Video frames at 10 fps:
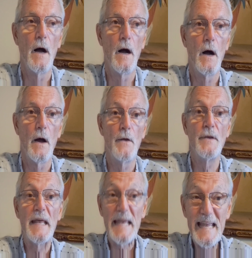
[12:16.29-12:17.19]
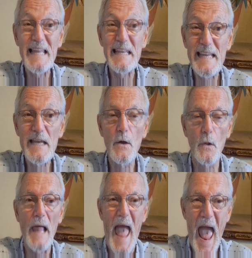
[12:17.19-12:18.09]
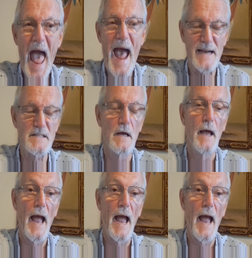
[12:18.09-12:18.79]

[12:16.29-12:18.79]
an illegal act,